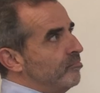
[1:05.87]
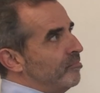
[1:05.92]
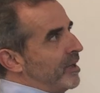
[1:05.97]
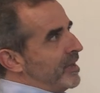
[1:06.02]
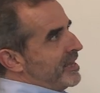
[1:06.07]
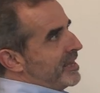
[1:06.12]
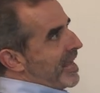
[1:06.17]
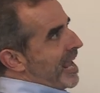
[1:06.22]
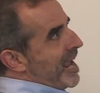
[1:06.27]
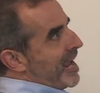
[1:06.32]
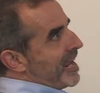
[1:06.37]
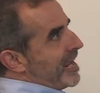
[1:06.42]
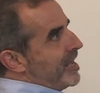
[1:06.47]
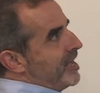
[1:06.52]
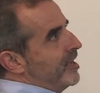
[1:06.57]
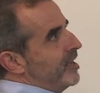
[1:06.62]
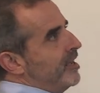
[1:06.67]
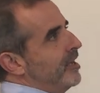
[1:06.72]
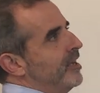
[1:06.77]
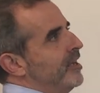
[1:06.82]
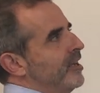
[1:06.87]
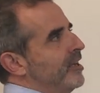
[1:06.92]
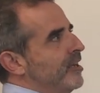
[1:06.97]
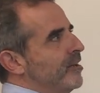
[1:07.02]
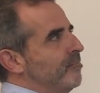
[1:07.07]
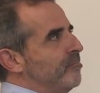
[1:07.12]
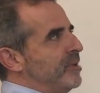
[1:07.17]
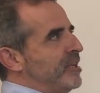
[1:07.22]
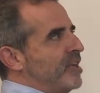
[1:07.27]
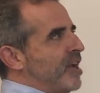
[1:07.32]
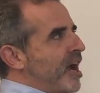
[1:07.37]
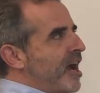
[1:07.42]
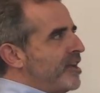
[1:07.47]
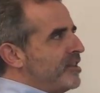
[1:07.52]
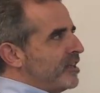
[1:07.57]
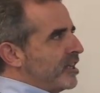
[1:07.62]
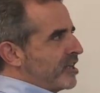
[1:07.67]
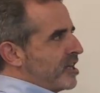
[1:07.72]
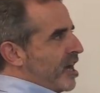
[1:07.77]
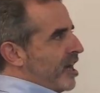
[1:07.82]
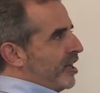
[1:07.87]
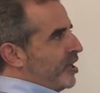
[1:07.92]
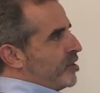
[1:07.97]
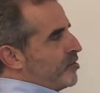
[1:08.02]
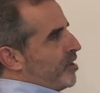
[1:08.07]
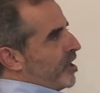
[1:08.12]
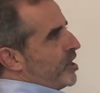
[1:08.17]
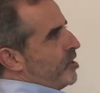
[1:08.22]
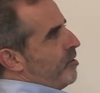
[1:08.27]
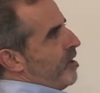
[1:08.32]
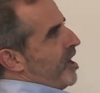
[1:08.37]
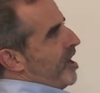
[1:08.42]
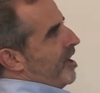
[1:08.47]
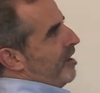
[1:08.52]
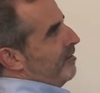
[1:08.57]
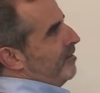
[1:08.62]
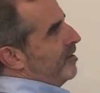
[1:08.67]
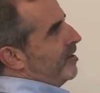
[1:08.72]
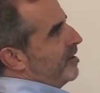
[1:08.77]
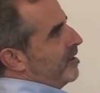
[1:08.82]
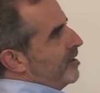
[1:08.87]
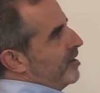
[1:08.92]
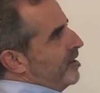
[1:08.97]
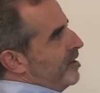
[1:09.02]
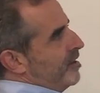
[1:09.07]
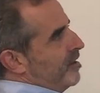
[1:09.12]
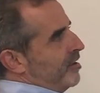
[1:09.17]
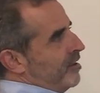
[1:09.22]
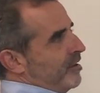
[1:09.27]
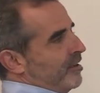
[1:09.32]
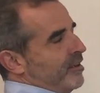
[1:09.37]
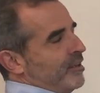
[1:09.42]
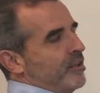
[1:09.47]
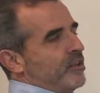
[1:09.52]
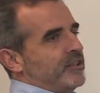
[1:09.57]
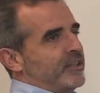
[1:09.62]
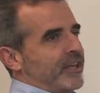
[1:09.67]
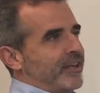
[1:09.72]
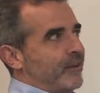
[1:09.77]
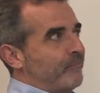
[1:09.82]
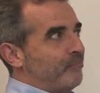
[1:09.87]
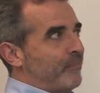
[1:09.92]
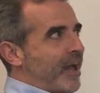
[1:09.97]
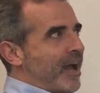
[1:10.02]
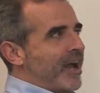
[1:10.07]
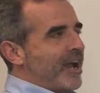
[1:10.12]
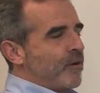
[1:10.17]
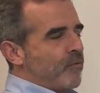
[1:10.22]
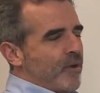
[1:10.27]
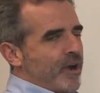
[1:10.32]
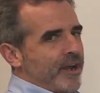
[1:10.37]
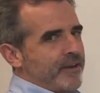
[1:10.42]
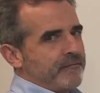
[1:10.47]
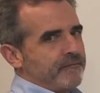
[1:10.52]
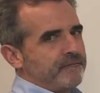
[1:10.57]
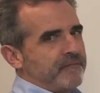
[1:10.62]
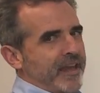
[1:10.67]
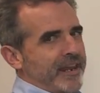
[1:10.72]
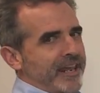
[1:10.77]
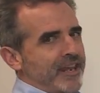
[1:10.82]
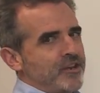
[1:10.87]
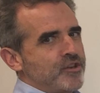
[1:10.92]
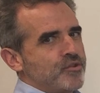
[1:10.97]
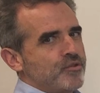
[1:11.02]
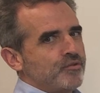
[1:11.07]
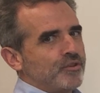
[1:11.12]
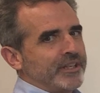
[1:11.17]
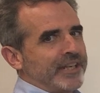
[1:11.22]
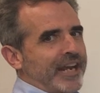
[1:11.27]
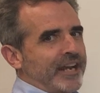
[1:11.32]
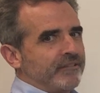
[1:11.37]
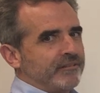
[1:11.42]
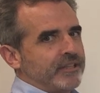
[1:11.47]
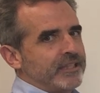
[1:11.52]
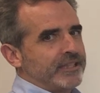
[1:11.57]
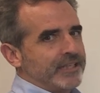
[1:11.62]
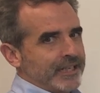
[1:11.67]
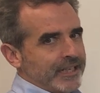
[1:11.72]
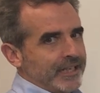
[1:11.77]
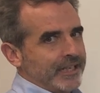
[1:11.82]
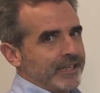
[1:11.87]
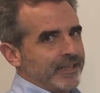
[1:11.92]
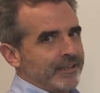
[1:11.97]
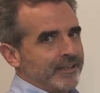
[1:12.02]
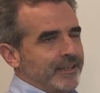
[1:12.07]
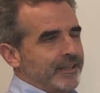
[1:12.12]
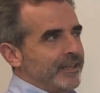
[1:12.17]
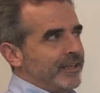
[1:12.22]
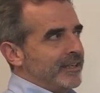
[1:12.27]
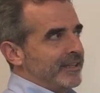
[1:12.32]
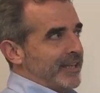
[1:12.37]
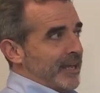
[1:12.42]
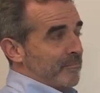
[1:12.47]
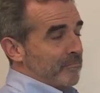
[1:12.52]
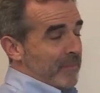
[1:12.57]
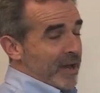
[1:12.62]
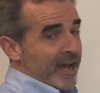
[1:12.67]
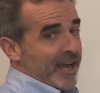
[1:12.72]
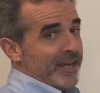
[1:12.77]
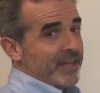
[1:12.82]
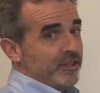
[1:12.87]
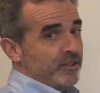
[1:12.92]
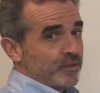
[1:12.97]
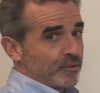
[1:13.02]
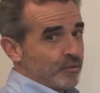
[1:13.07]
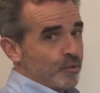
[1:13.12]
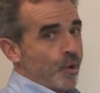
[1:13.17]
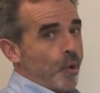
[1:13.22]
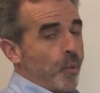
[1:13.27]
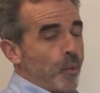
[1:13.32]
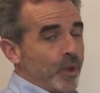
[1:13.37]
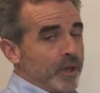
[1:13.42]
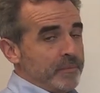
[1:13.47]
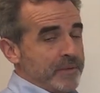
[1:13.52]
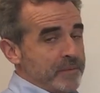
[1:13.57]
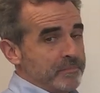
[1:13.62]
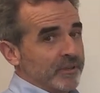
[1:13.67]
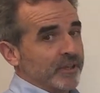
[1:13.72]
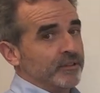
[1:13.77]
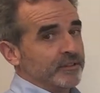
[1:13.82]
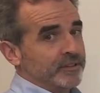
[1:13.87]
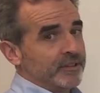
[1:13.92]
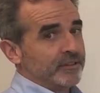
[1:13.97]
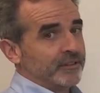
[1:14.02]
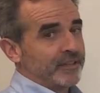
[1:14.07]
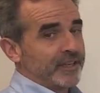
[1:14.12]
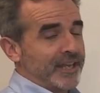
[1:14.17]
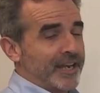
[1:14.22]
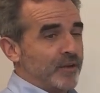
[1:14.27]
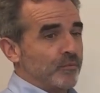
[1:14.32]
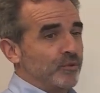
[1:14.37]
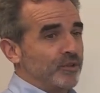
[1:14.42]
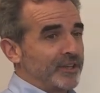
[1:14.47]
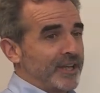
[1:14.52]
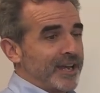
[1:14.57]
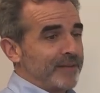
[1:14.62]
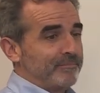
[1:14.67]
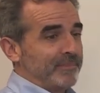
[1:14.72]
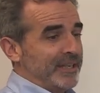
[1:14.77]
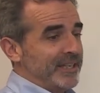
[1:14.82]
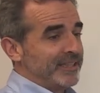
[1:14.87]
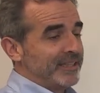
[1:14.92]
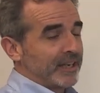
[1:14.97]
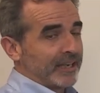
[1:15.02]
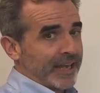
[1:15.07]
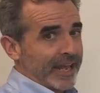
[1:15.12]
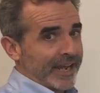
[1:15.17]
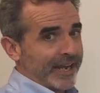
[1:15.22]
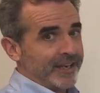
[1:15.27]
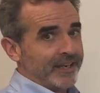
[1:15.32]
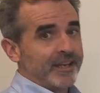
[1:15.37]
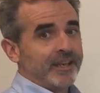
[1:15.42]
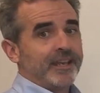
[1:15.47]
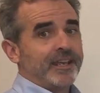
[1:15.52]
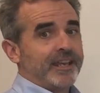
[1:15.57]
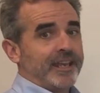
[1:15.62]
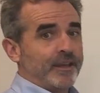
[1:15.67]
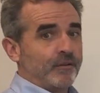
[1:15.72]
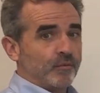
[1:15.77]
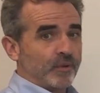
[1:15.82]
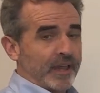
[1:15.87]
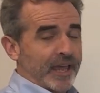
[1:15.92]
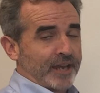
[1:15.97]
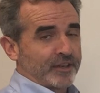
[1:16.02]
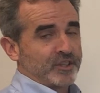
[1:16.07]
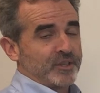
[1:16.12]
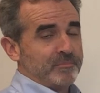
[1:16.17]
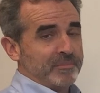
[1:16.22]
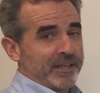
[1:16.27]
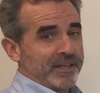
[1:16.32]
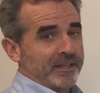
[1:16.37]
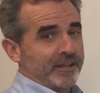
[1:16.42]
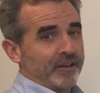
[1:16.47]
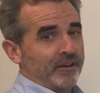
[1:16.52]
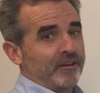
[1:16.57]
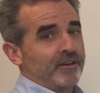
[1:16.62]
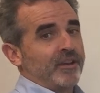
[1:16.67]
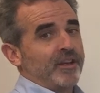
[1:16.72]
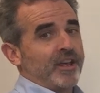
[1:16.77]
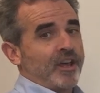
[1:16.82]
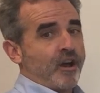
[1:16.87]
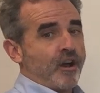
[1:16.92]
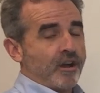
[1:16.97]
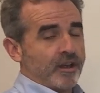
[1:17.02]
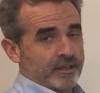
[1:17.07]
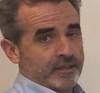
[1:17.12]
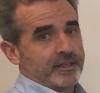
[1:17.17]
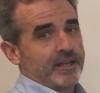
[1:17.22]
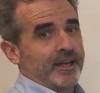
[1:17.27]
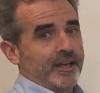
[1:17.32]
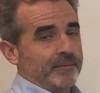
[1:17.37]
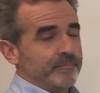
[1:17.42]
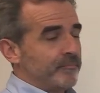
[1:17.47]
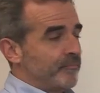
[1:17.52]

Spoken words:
but they, beyond the contract you have, say, I want financial guarantee that my school will be built and it will not be delayed, it will actually be there on time.